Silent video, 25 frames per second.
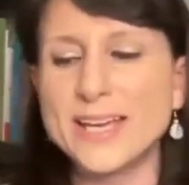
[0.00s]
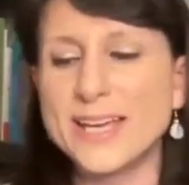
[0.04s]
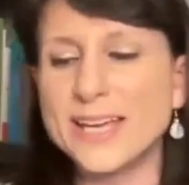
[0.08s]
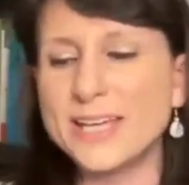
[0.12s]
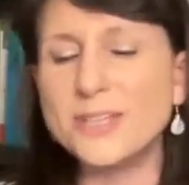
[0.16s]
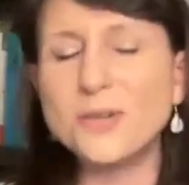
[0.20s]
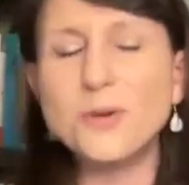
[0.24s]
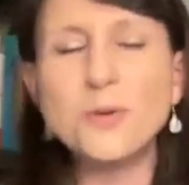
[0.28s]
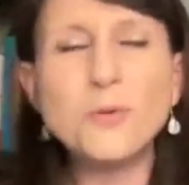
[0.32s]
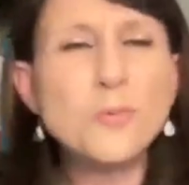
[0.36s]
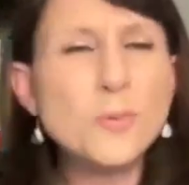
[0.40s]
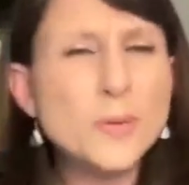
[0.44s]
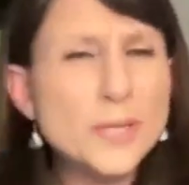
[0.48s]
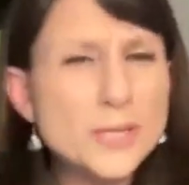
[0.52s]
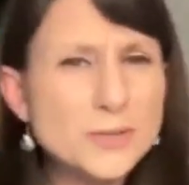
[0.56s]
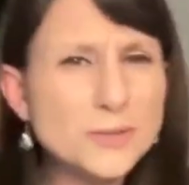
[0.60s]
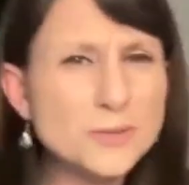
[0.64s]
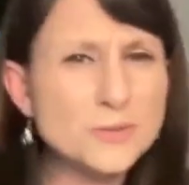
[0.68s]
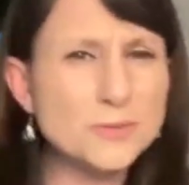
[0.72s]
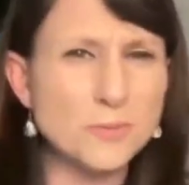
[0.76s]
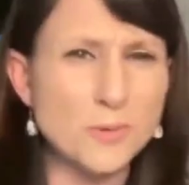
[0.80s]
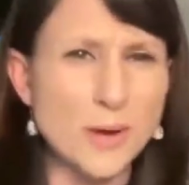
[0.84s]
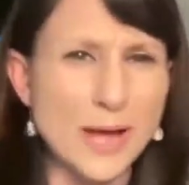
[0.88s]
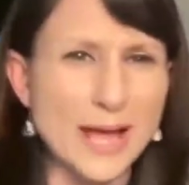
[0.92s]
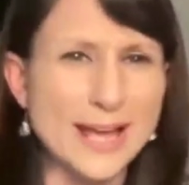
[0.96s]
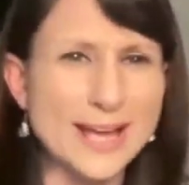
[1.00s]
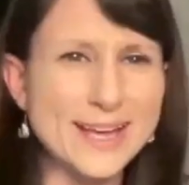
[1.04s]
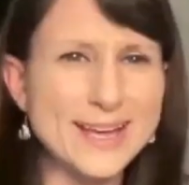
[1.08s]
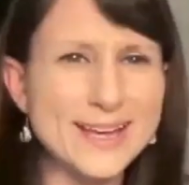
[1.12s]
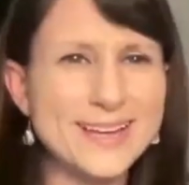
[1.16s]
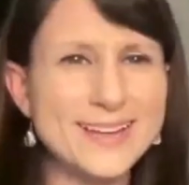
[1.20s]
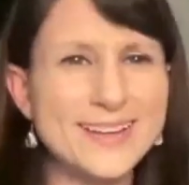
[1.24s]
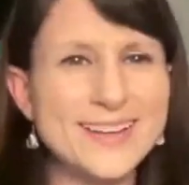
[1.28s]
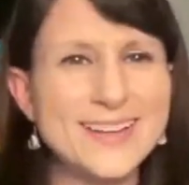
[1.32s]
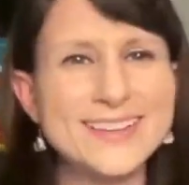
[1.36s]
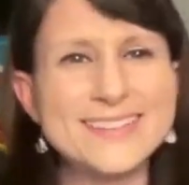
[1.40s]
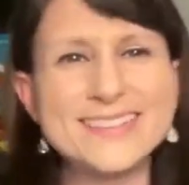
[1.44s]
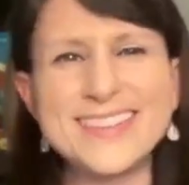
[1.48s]
In a weird way,
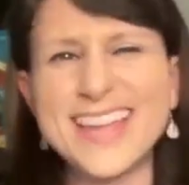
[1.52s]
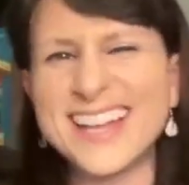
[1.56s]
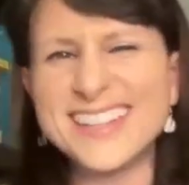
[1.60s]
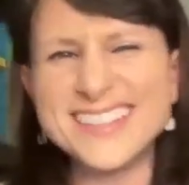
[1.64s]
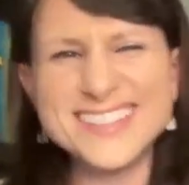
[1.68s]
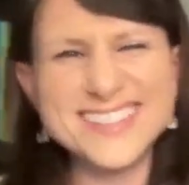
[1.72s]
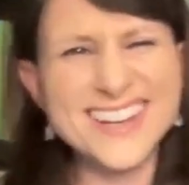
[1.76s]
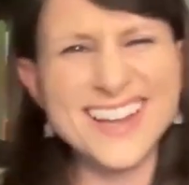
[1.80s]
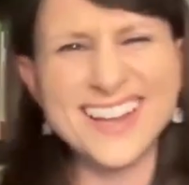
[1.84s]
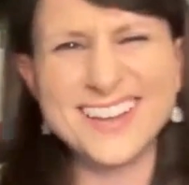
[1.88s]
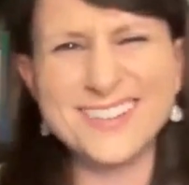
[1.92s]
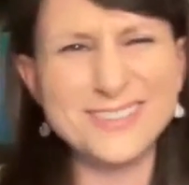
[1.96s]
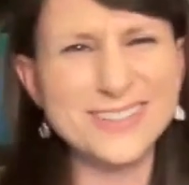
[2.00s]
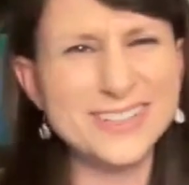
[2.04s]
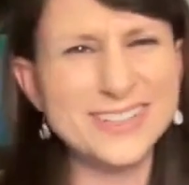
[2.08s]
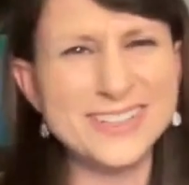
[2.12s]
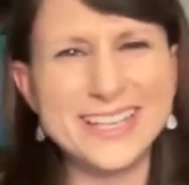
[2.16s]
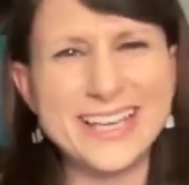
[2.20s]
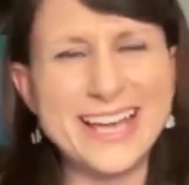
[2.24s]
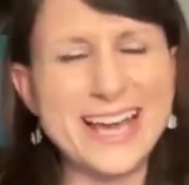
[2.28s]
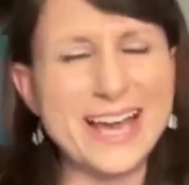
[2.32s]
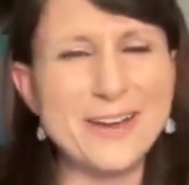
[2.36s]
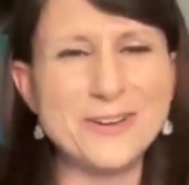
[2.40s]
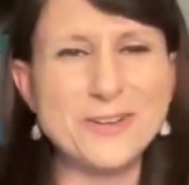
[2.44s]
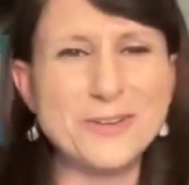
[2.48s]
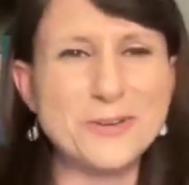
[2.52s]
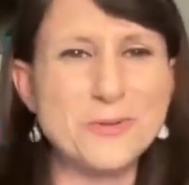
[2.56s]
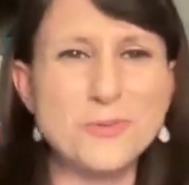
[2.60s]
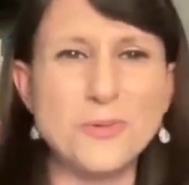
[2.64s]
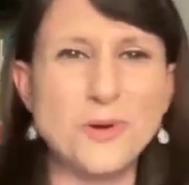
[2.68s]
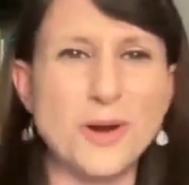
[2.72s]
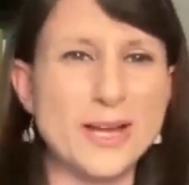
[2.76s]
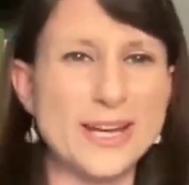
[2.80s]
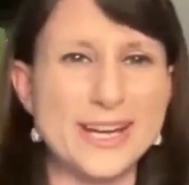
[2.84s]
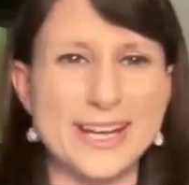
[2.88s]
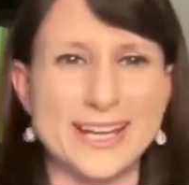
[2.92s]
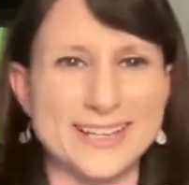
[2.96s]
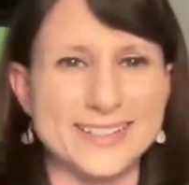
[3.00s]
that's not really how you
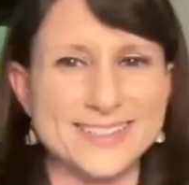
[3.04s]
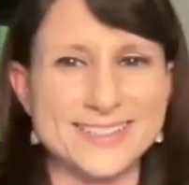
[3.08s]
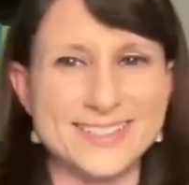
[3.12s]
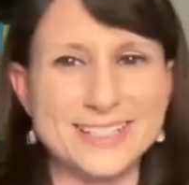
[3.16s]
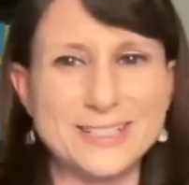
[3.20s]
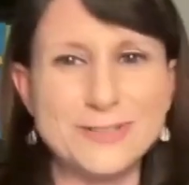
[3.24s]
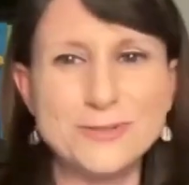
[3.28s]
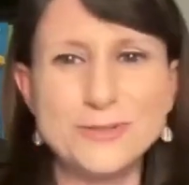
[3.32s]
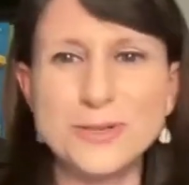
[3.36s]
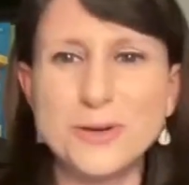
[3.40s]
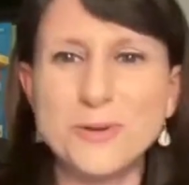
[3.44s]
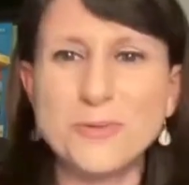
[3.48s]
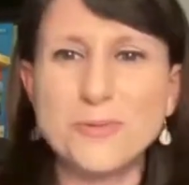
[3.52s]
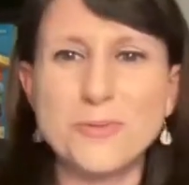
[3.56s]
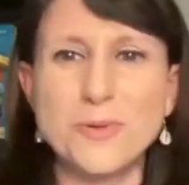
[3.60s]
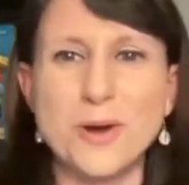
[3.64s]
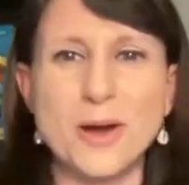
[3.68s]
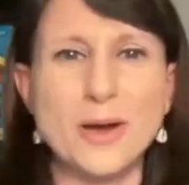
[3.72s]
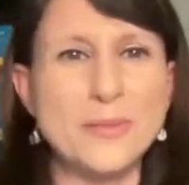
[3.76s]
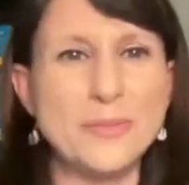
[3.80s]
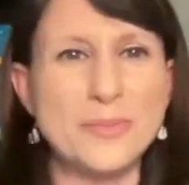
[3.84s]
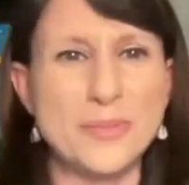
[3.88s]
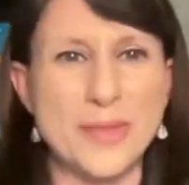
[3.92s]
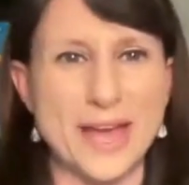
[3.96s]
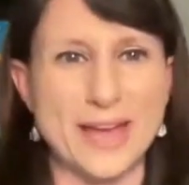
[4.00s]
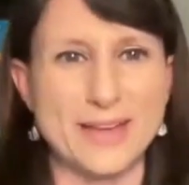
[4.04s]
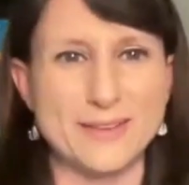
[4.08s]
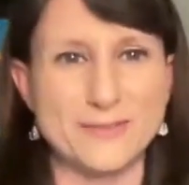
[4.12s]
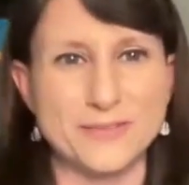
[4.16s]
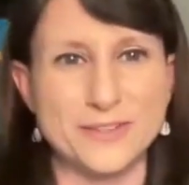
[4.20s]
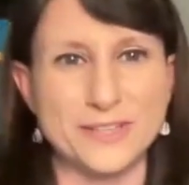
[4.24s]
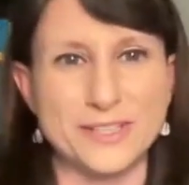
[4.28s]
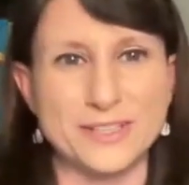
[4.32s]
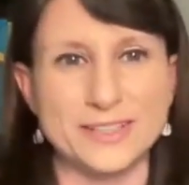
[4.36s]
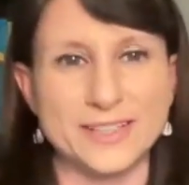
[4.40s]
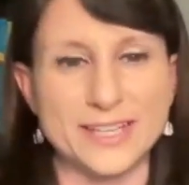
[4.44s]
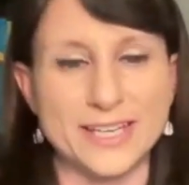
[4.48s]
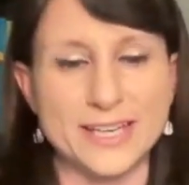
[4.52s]
want it. You don't want that
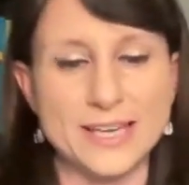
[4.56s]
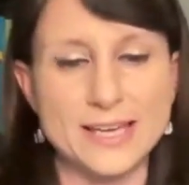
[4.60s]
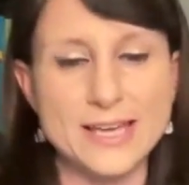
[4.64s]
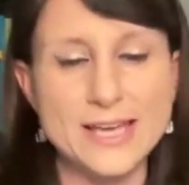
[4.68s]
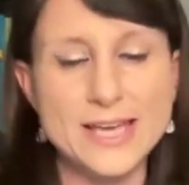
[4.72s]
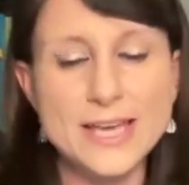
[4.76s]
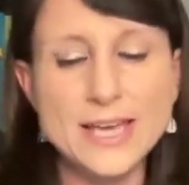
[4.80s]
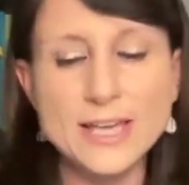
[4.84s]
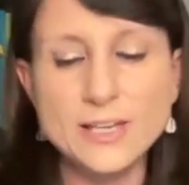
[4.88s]
feeling.